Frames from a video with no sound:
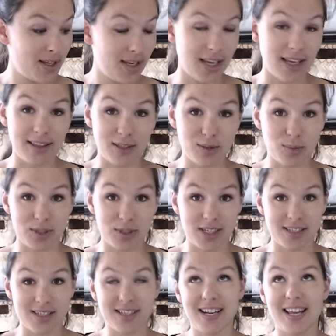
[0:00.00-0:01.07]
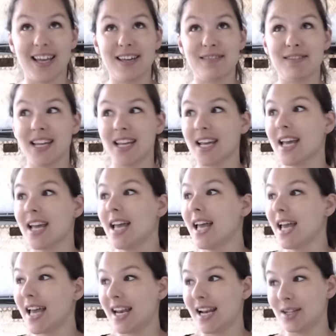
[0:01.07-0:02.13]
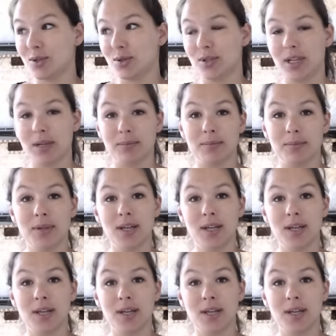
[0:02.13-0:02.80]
and this was yesterday evening, and I told him,